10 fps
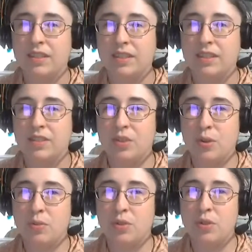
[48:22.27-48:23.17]
So
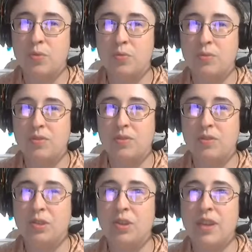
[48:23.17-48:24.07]
don't
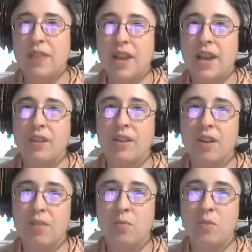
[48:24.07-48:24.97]
look at that and
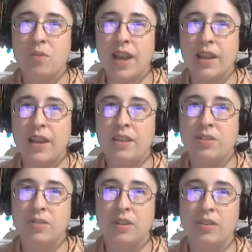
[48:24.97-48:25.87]
go, well, I can't
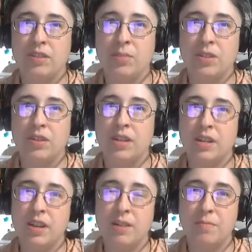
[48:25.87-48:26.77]
do it because someone's already
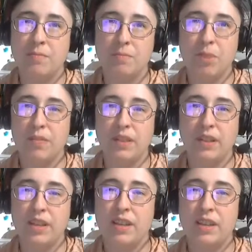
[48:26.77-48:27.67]
done it
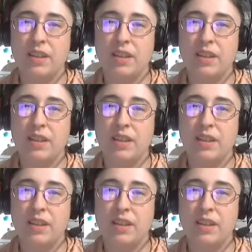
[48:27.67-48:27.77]
perfectly.